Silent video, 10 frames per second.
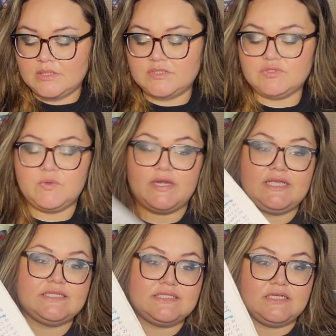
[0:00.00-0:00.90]
So 20
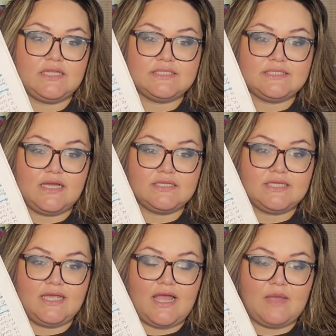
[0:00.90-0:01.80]
is still that
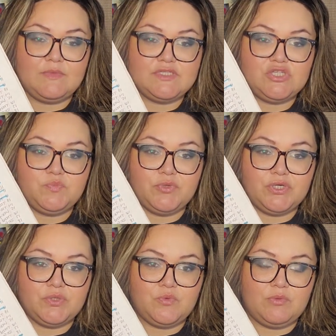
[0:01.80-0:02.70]
Ciate, I'm a
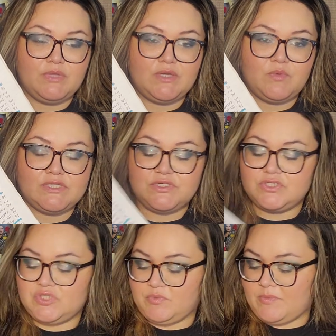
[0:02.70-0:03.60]
super woman, what's your
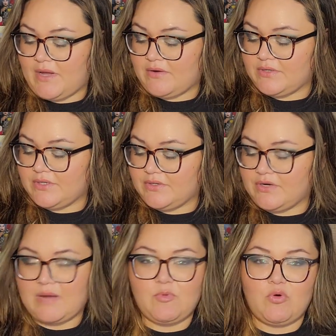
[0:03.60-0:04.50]
superpower?
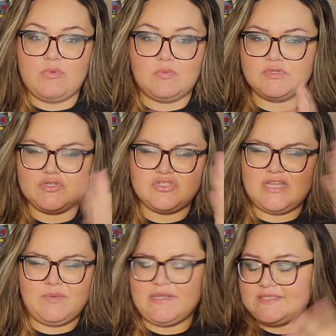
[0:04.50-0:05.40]
Or I'm a woman, what's your...
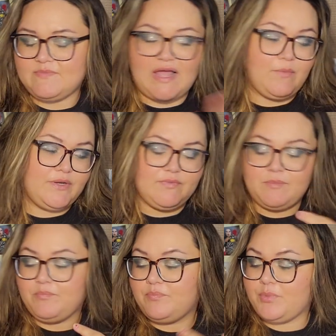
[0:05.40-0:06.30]
Anyways, that one, the
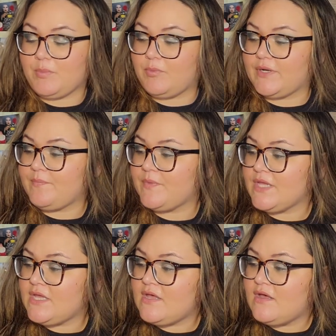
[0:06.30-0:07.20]
purple one.
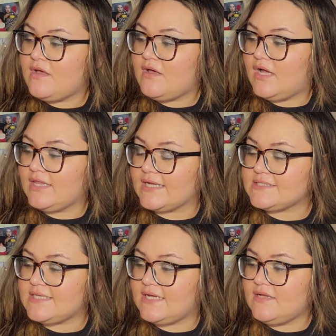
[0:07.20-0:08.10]

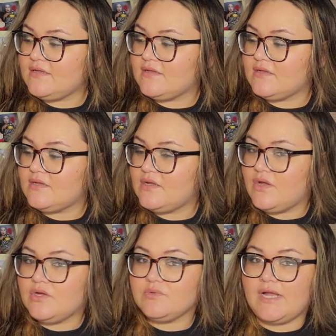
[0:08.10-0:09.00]
Alexa,
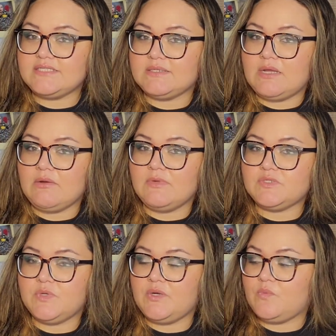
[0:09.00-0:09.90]
random number
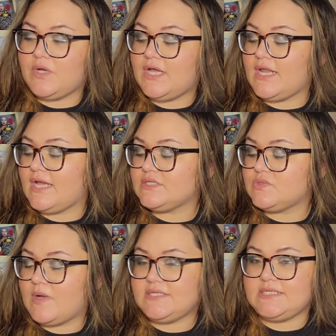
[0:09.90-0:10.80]
between 1 and
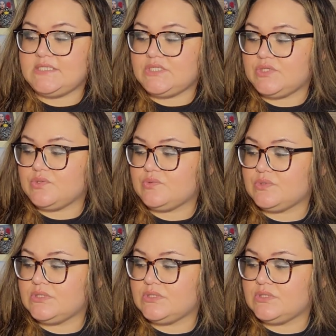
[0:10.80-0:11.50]
22.